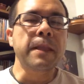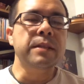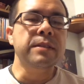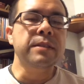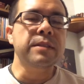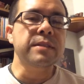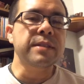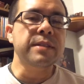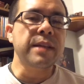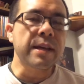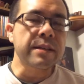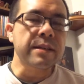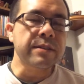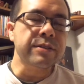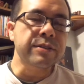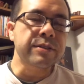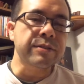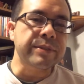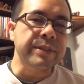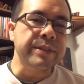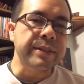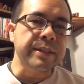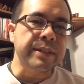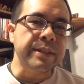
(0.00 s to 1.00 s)
disaster
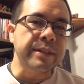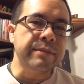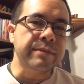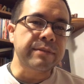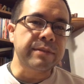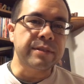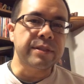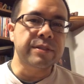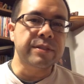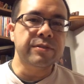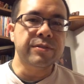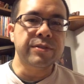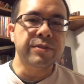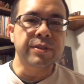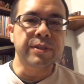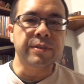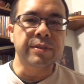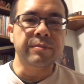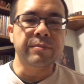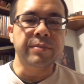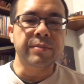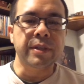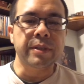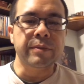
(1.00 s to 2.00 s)
relief is interested
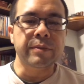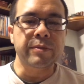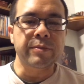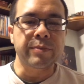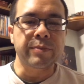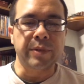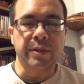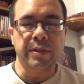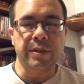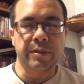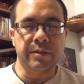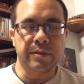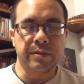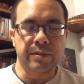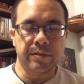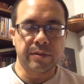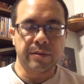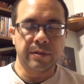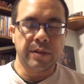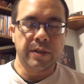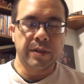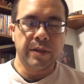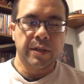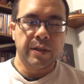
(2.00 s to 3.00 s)
in blimps because,
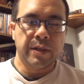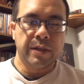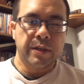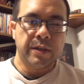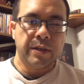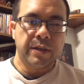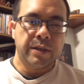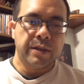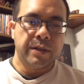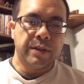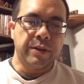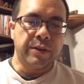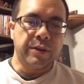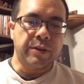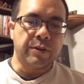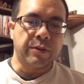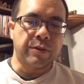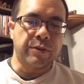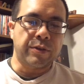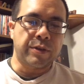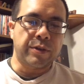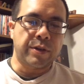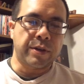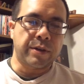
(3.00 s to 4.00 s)
you know,
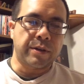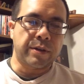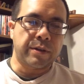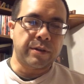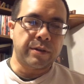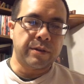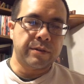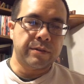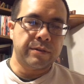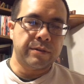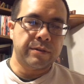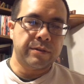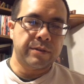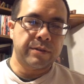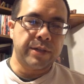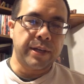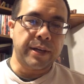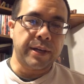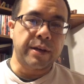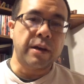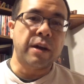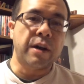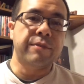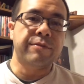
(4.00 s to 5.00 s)
you can
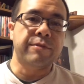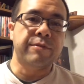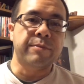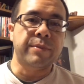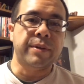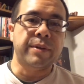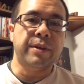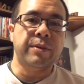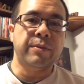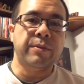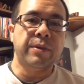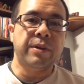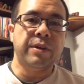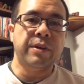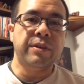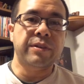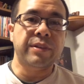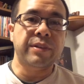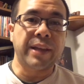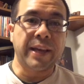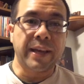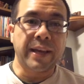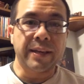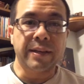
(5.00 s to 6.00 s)
take off from anywhere,
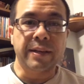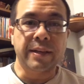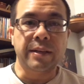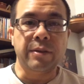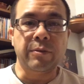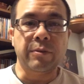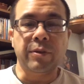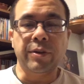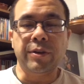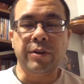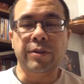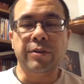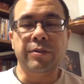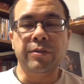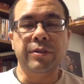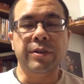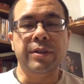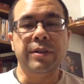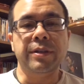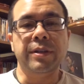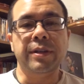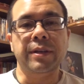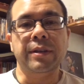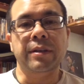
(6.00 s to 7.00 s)
land anywhere. You don't
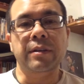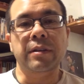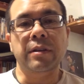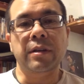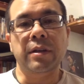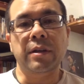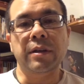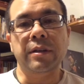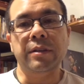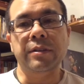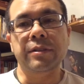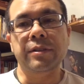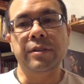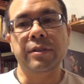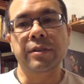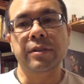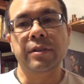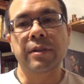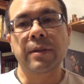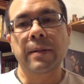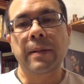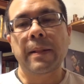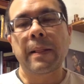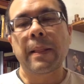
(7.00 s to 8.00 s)
need like a large
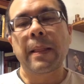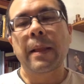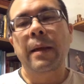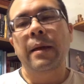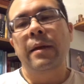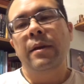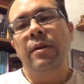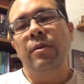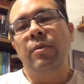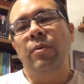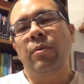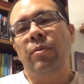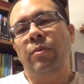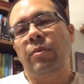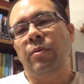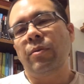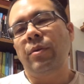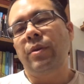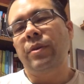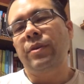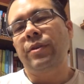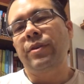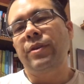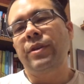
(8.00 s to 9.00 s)

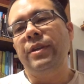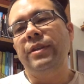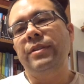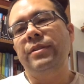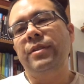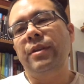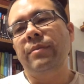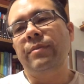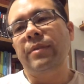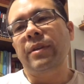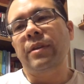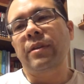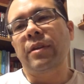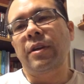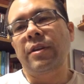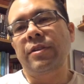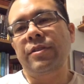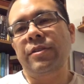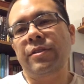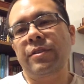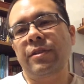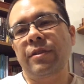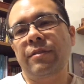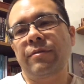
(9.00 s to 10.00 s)
well, you need something
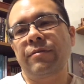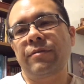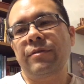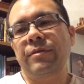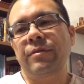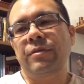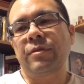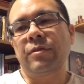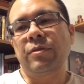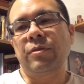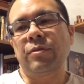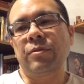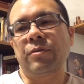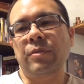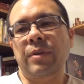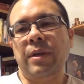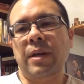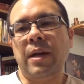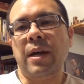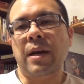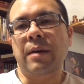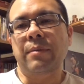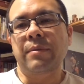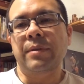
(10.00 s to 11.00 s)
large enough to
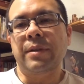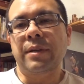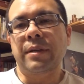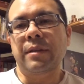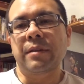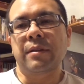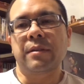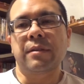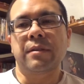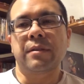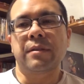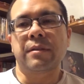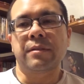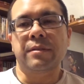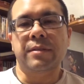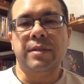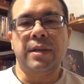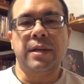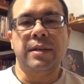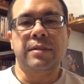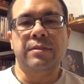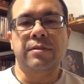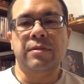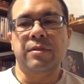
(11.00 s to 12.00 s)
accommodate the
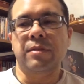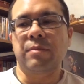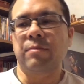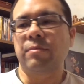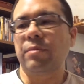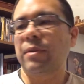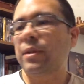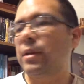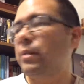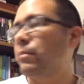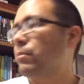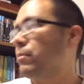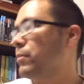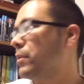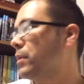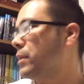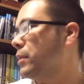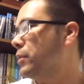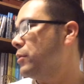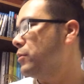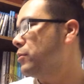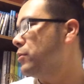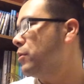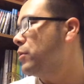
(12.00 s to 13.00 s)
size of the blimp, but
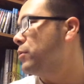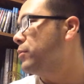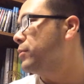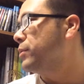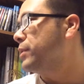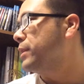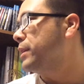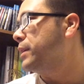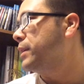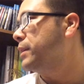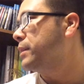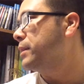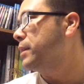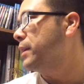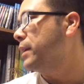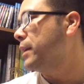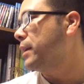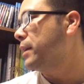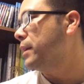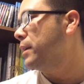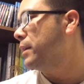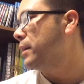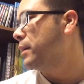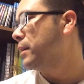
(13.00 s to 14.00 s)
you don't need
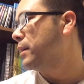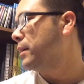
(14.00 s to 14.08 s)
like,